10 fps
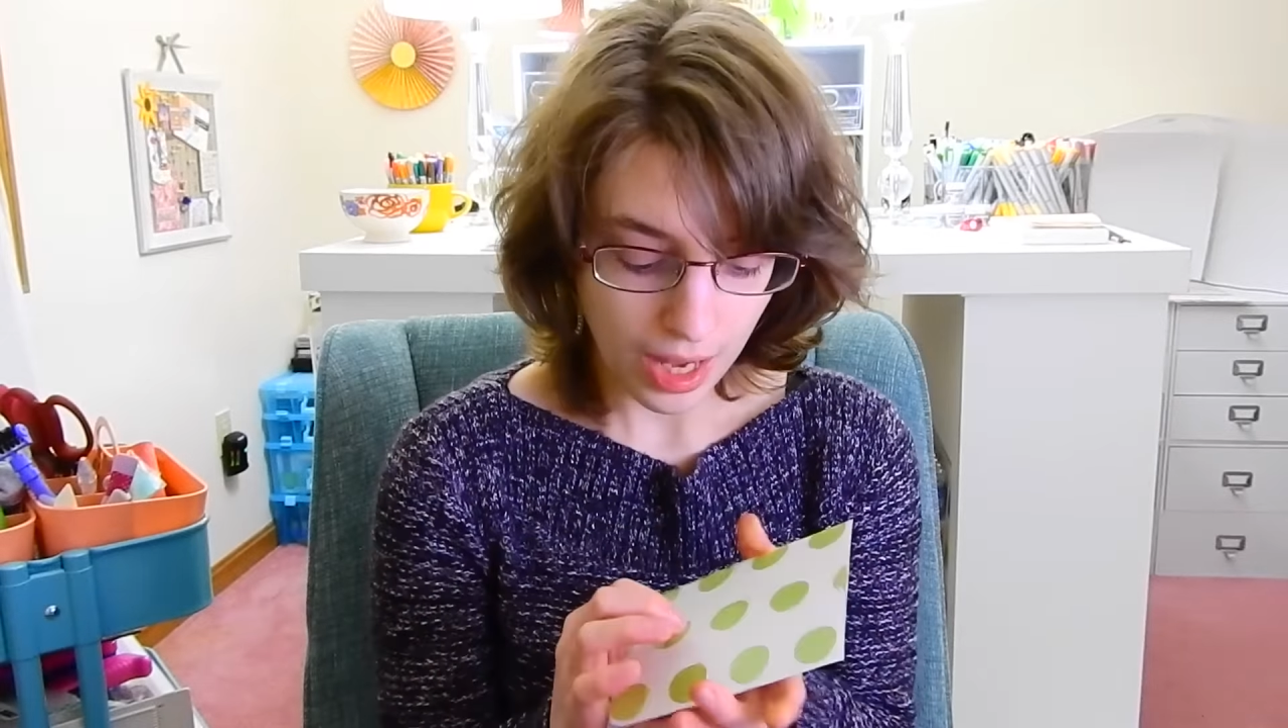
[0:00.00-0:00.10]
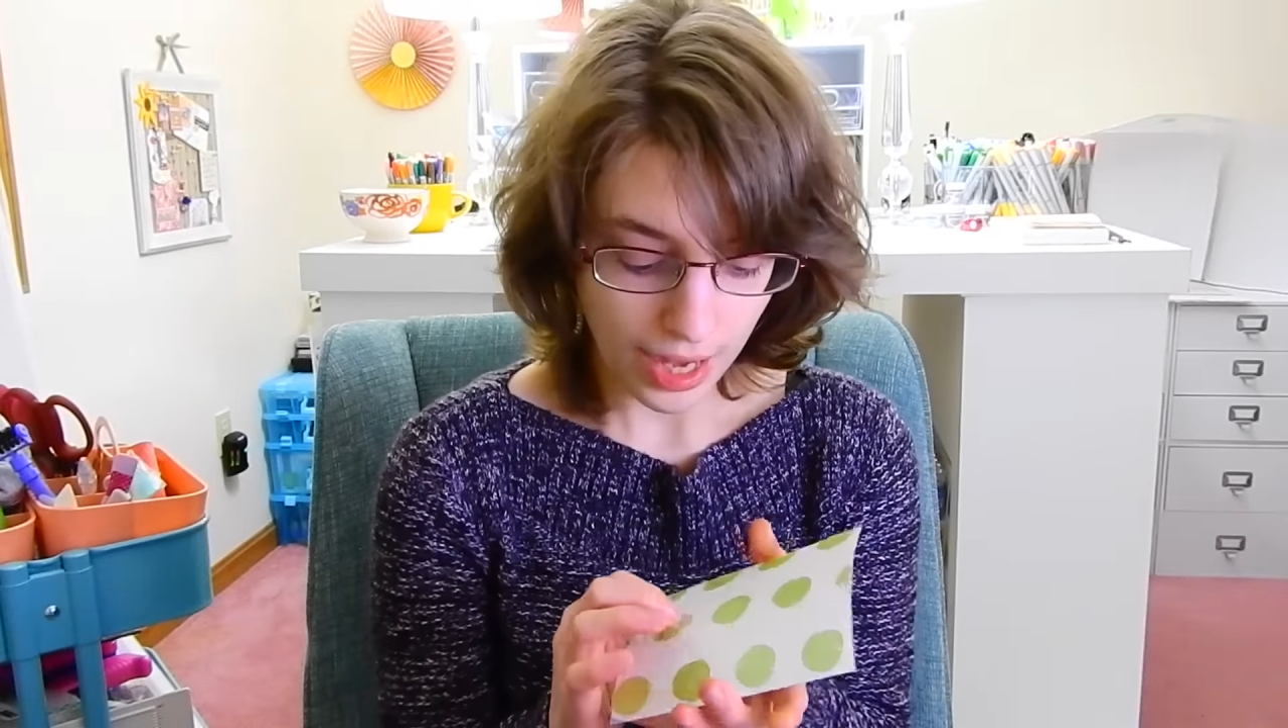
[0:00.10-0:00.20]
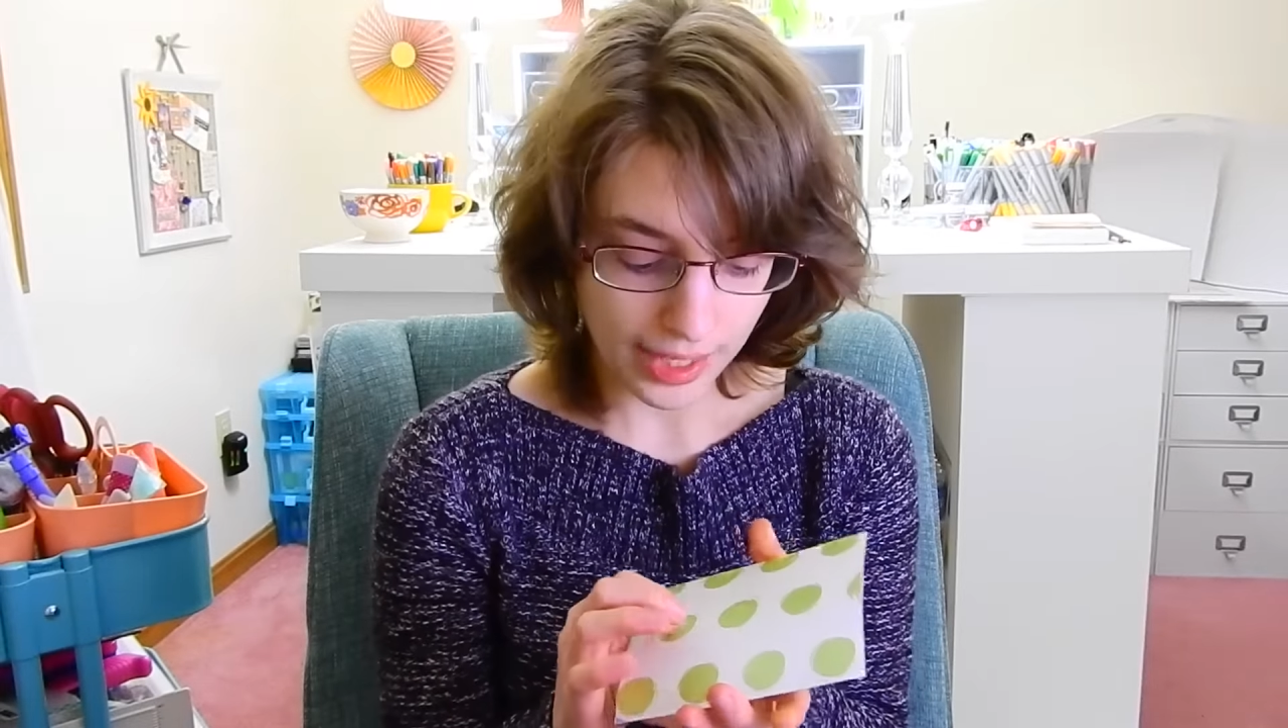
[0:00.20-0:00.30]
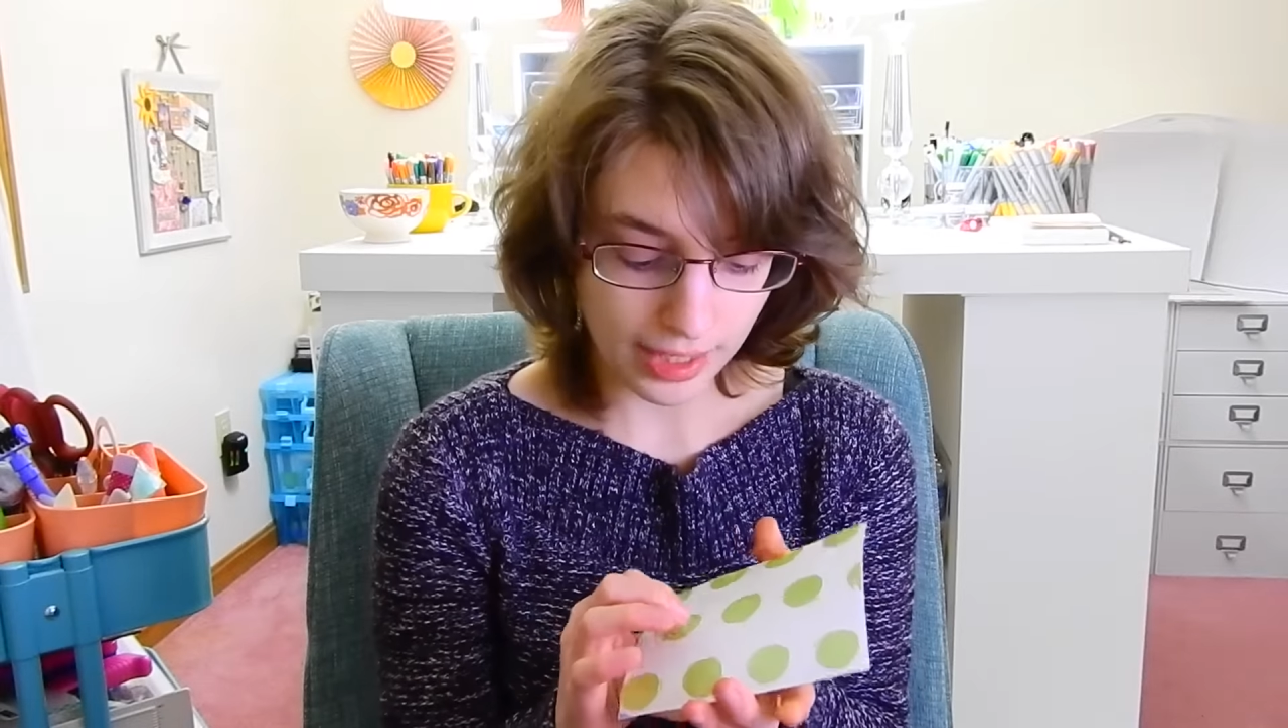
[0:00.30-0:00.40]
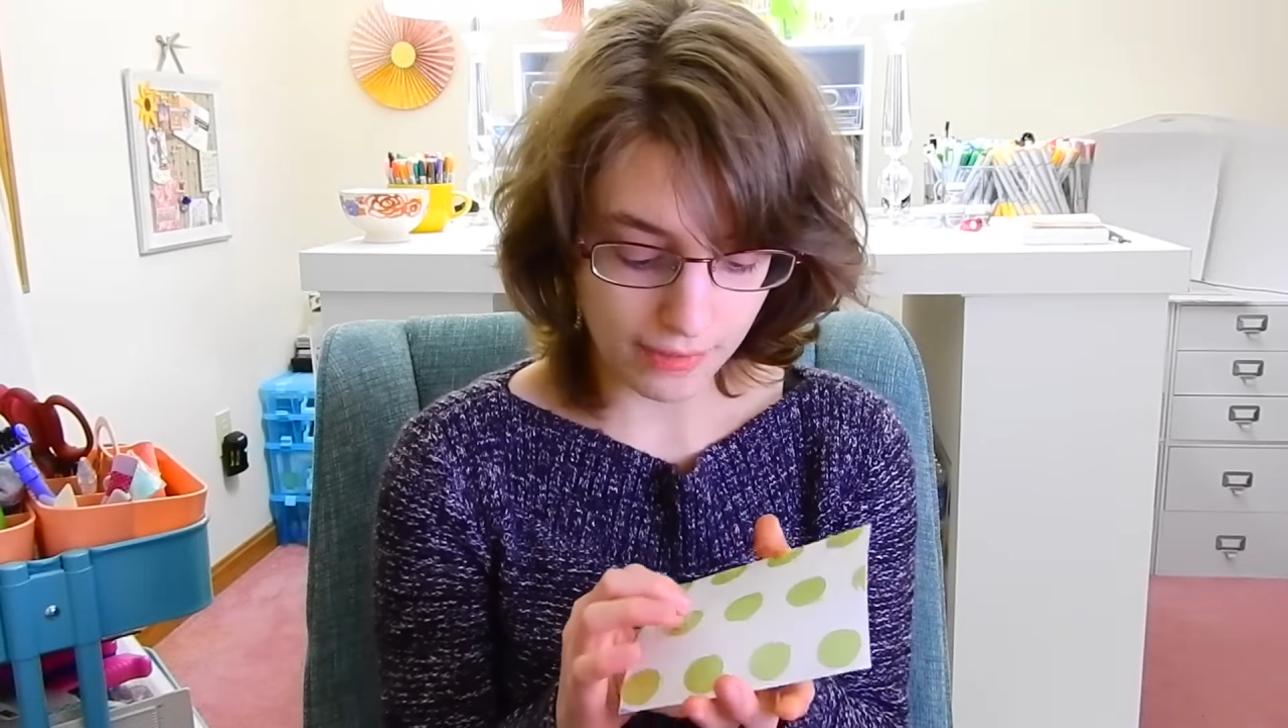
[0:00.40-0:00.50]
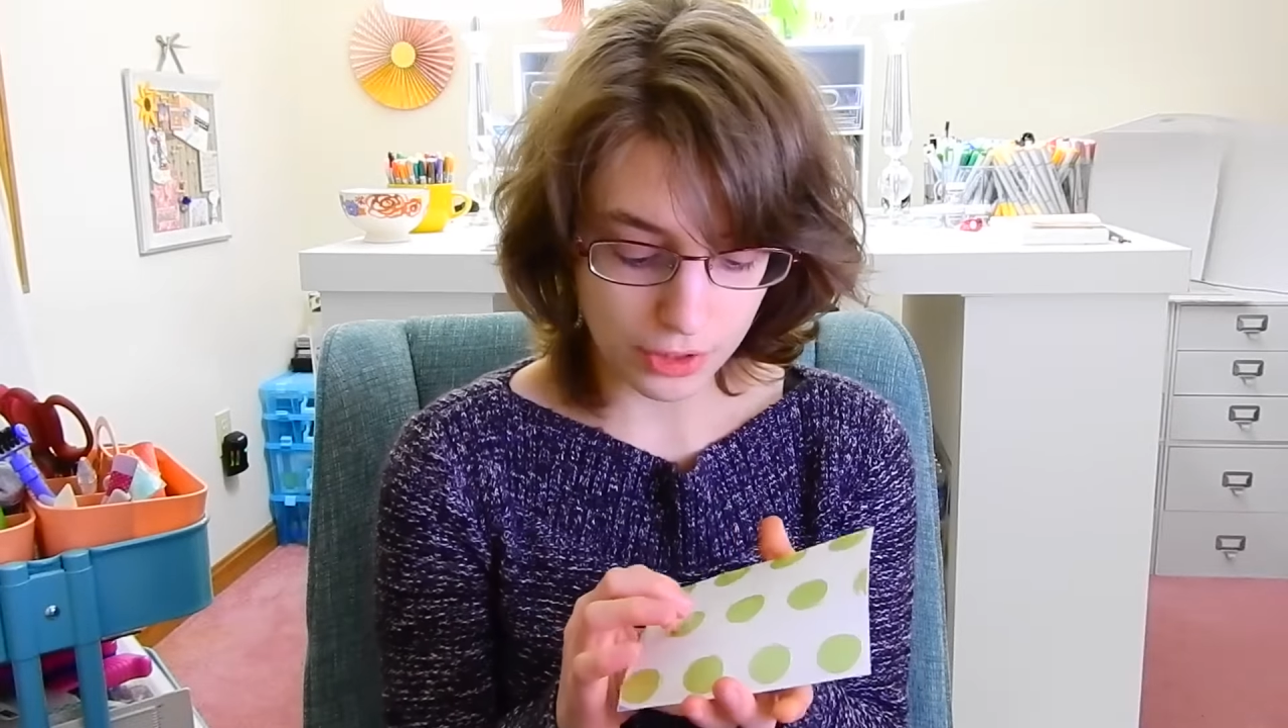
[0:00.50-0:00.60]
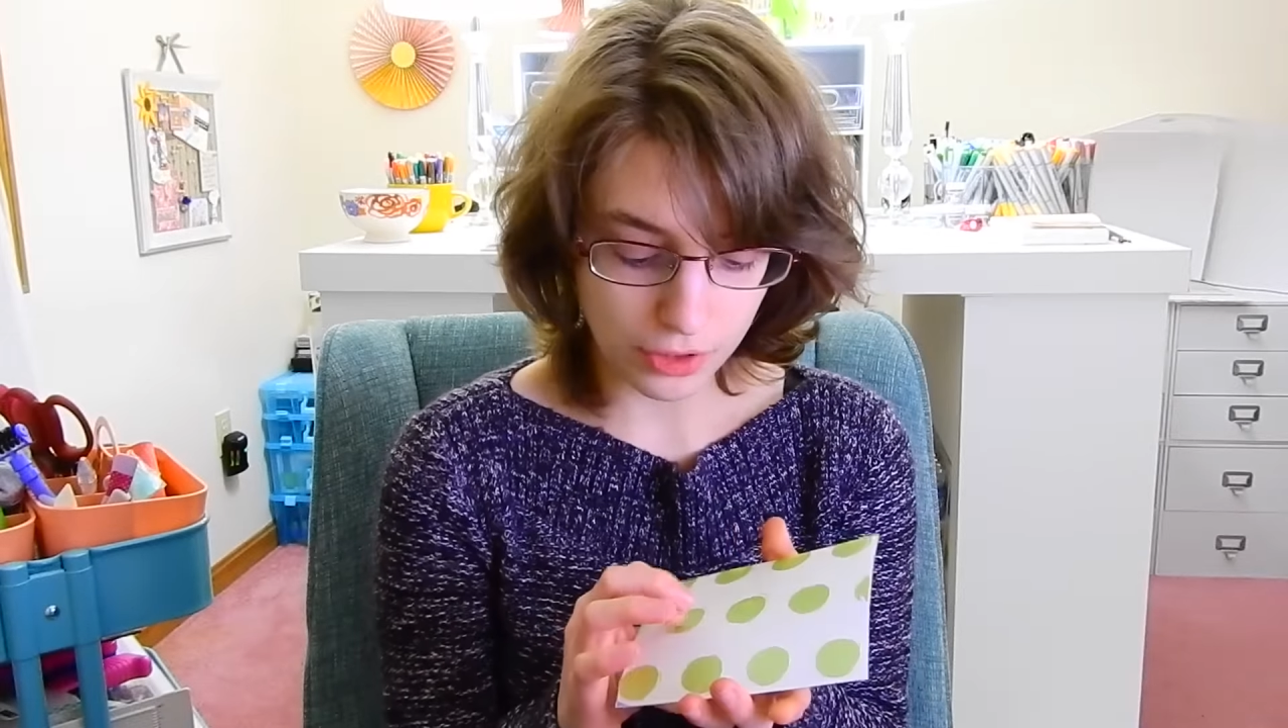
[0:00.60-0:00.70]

I can even